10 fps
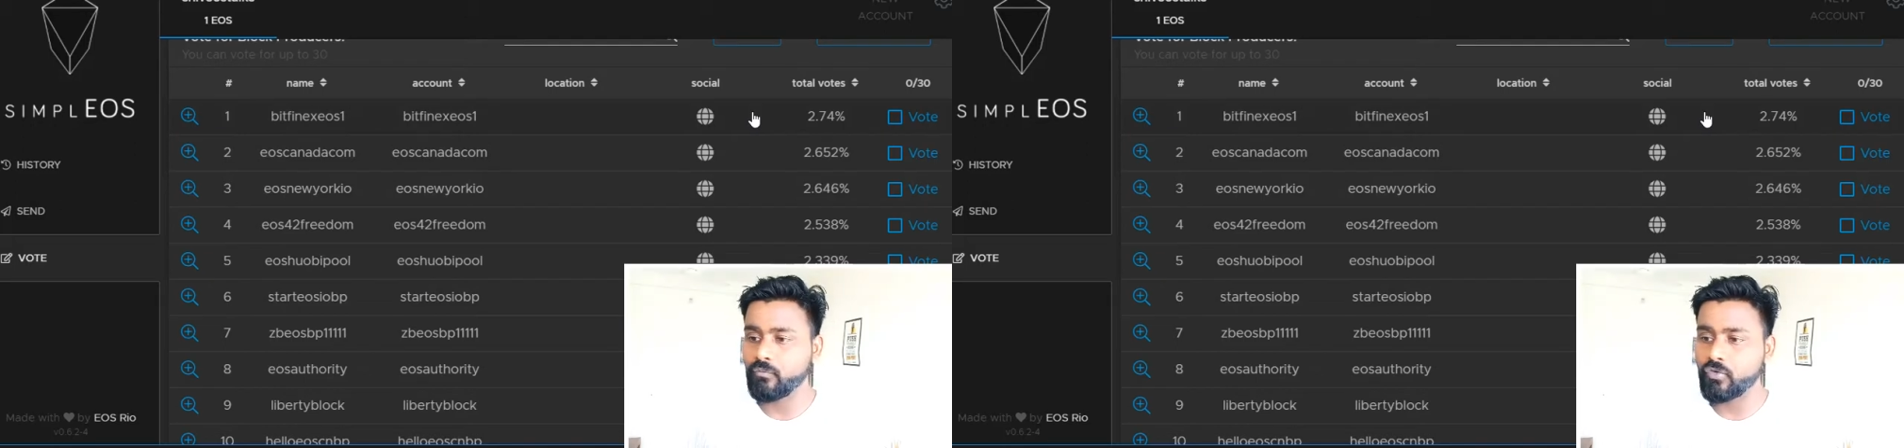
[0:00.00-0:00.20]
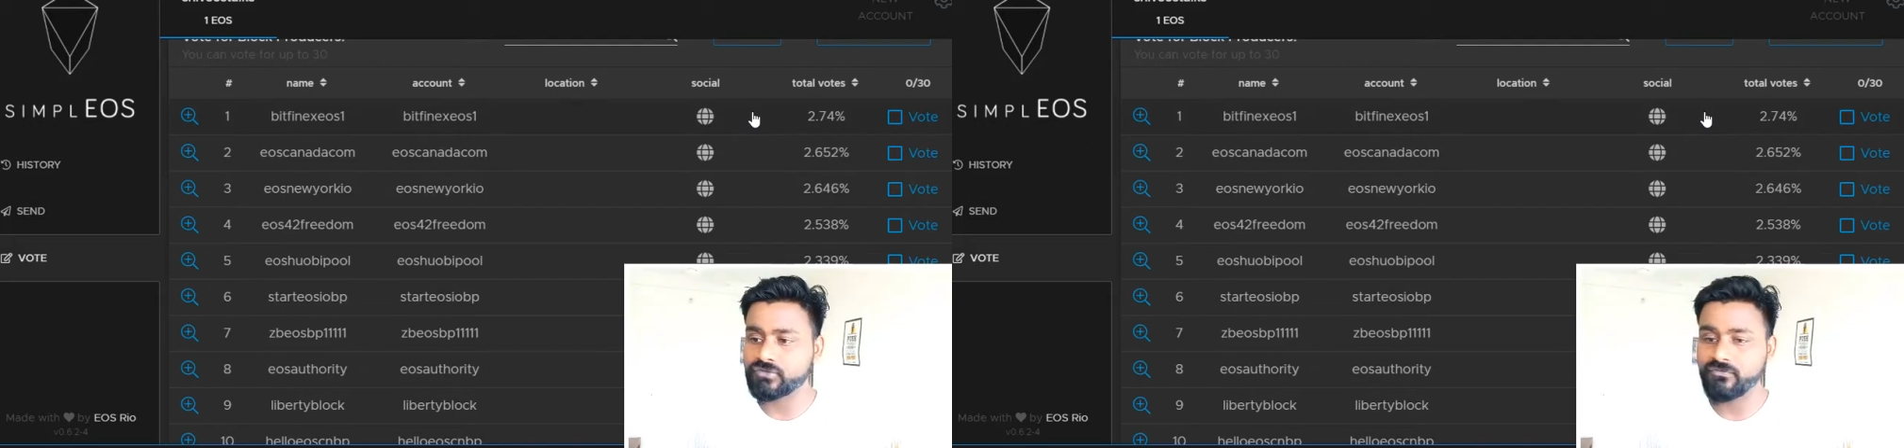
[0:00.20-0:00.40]

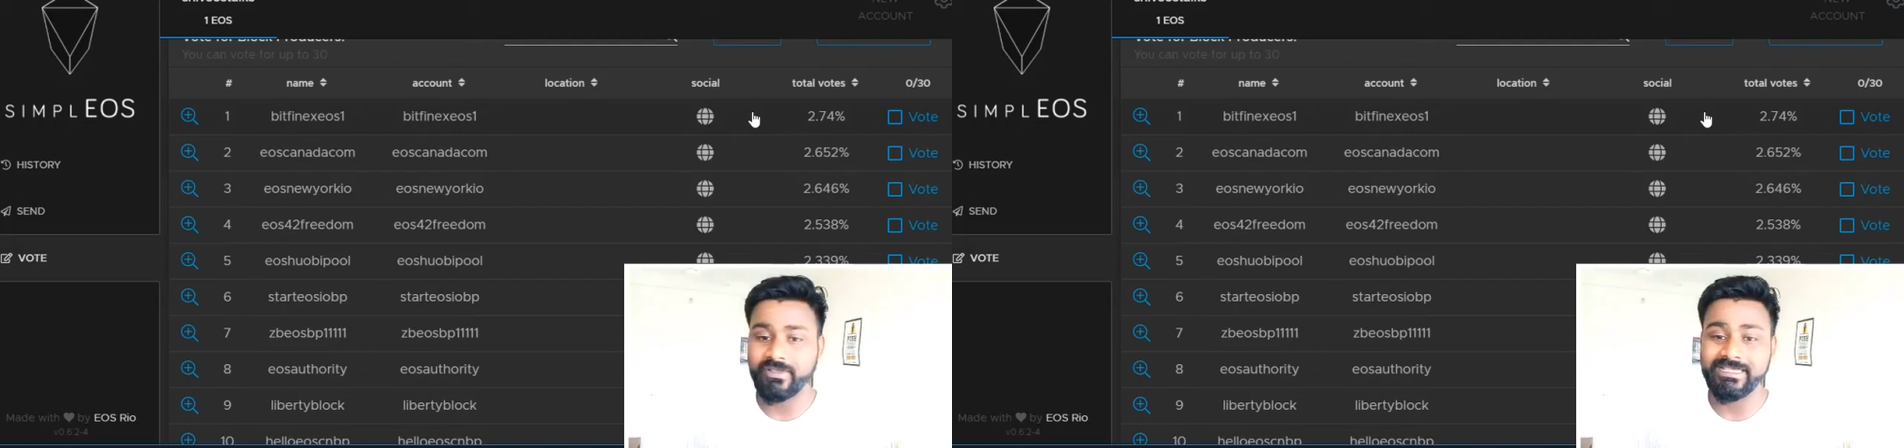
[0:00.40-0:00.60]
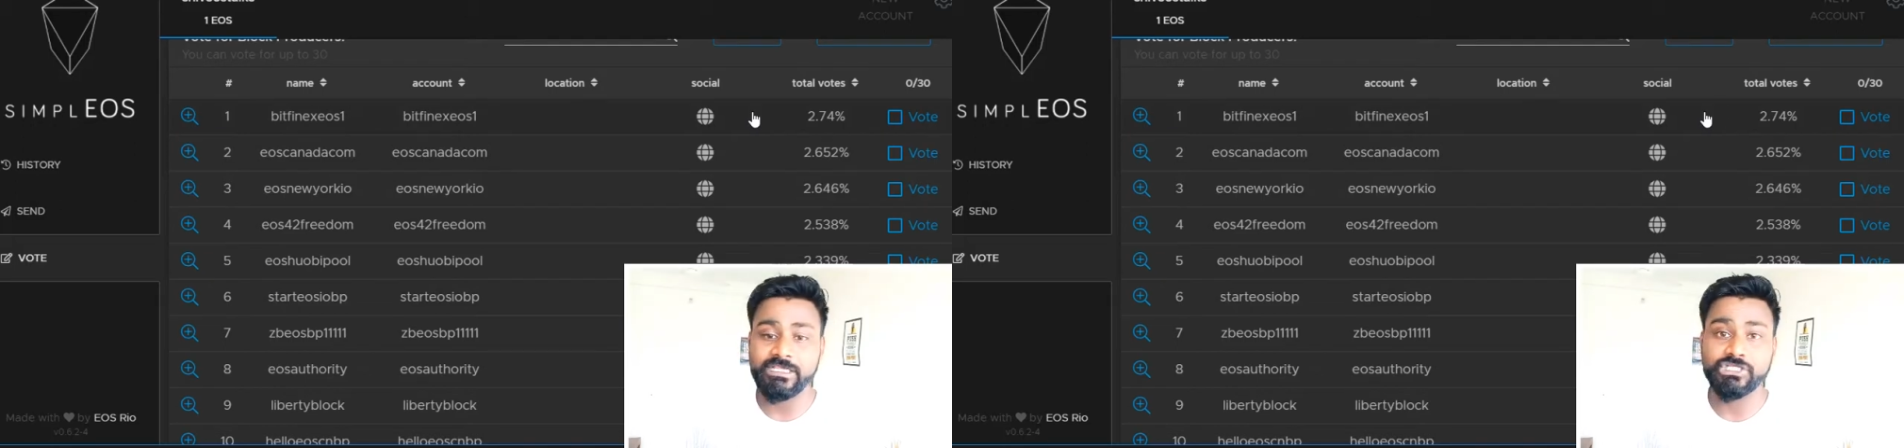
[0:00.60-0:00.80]
votes
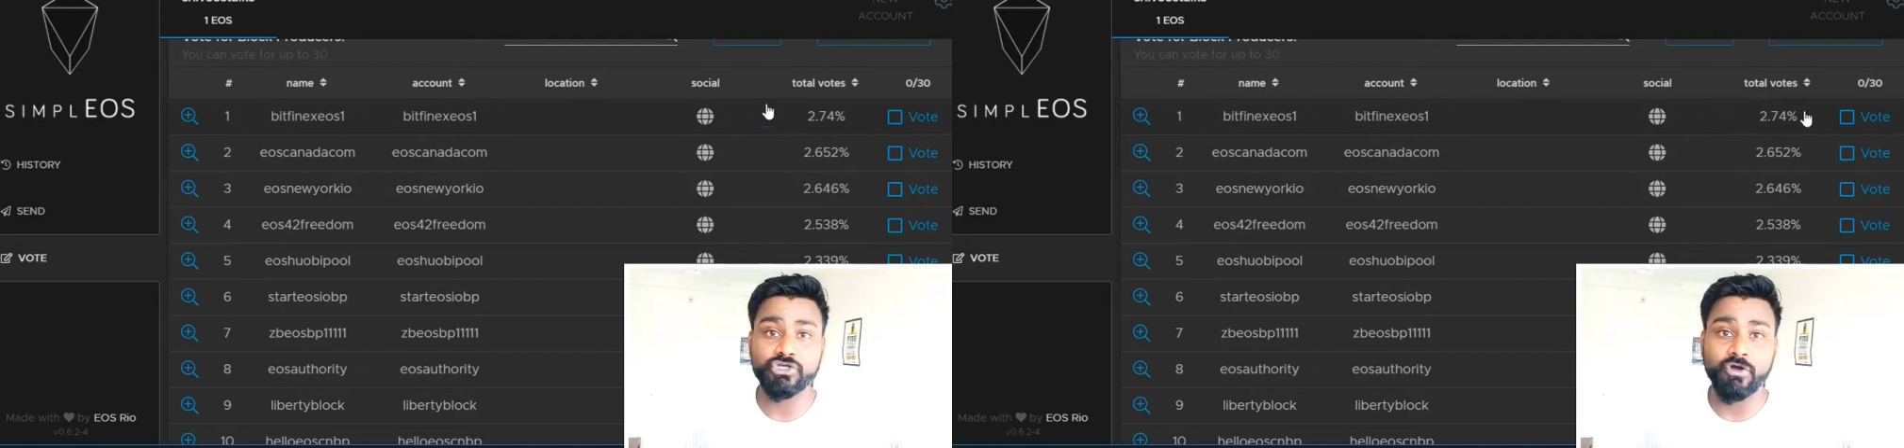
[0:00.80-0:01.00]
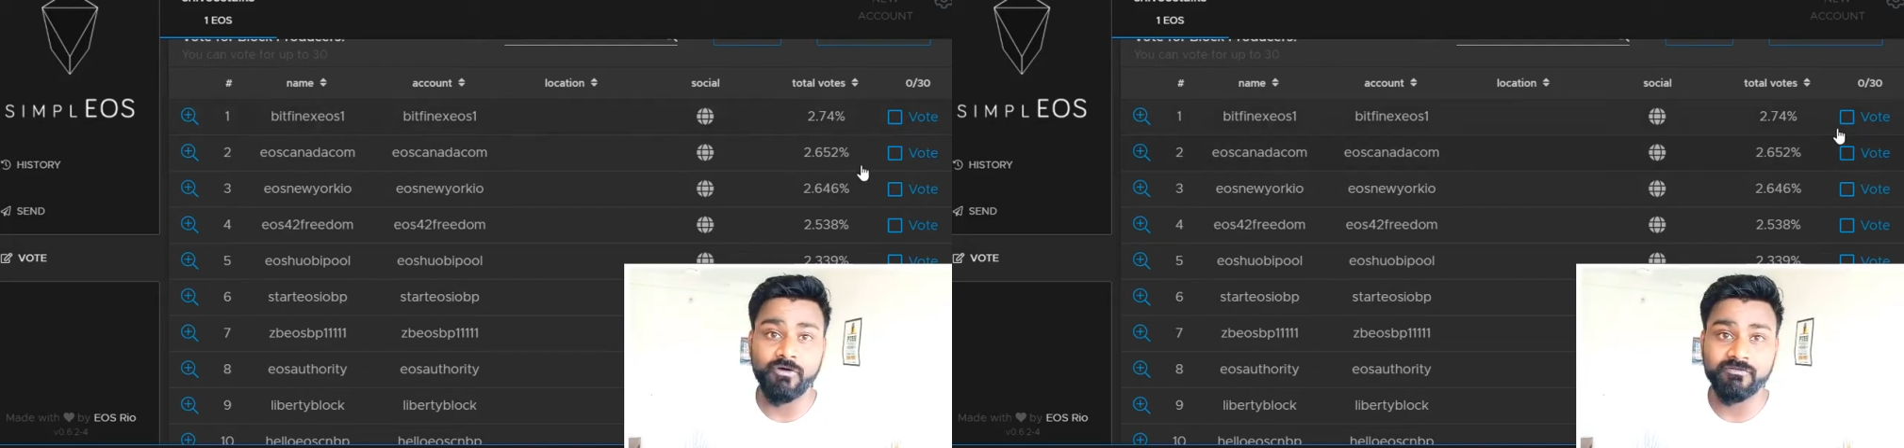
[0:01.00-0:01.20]
for
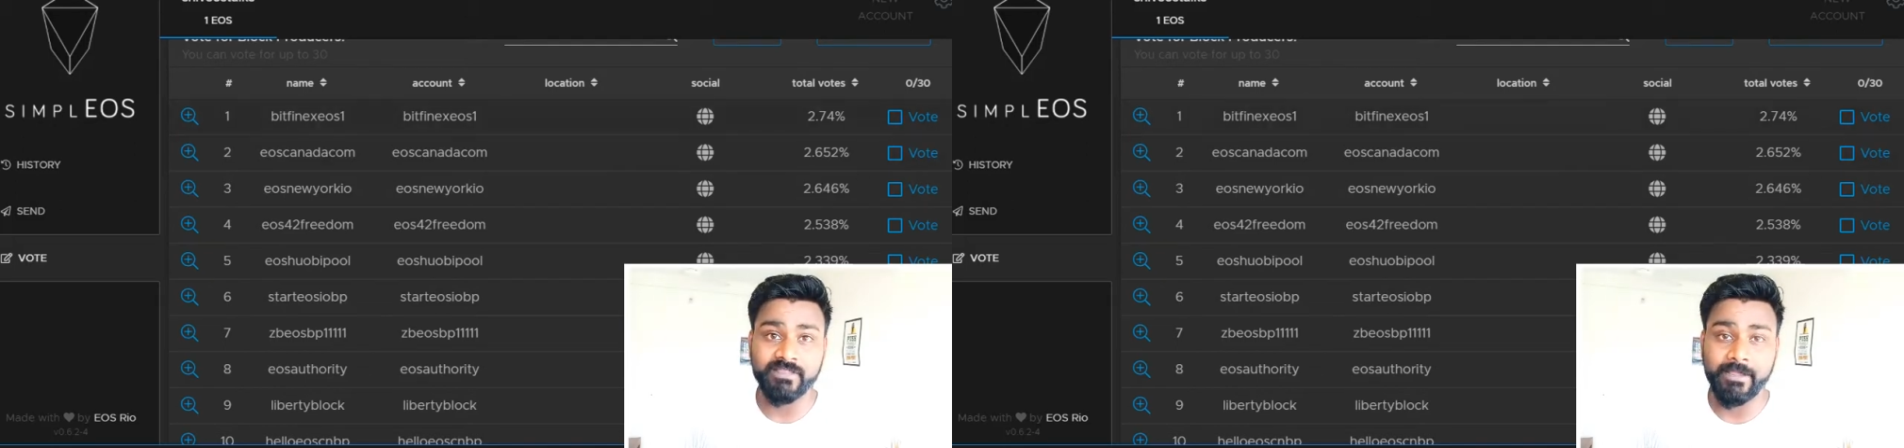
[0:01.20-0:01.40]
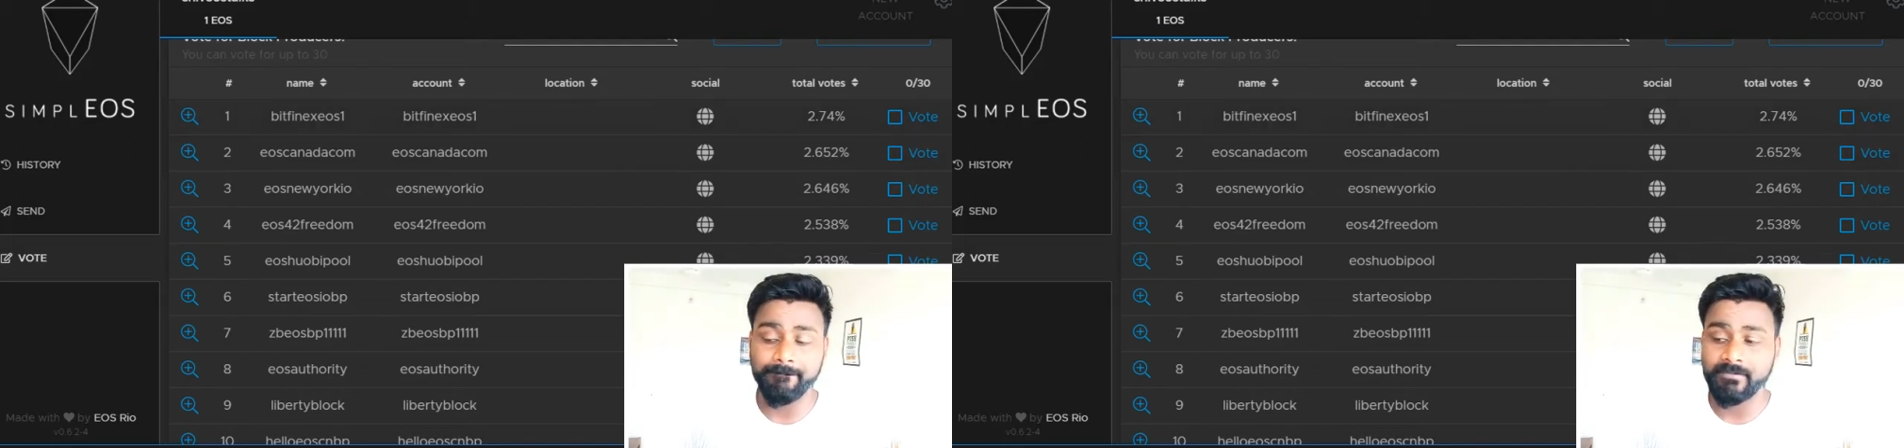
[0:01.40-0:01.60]
each of
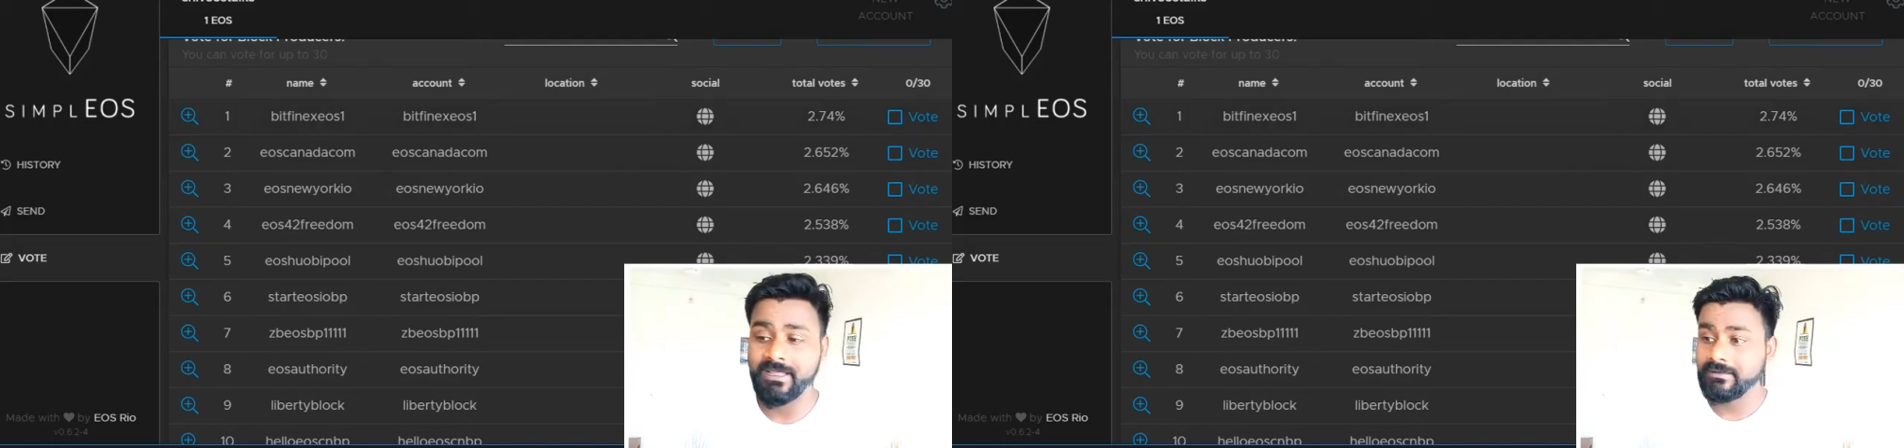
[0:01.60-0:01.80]
them.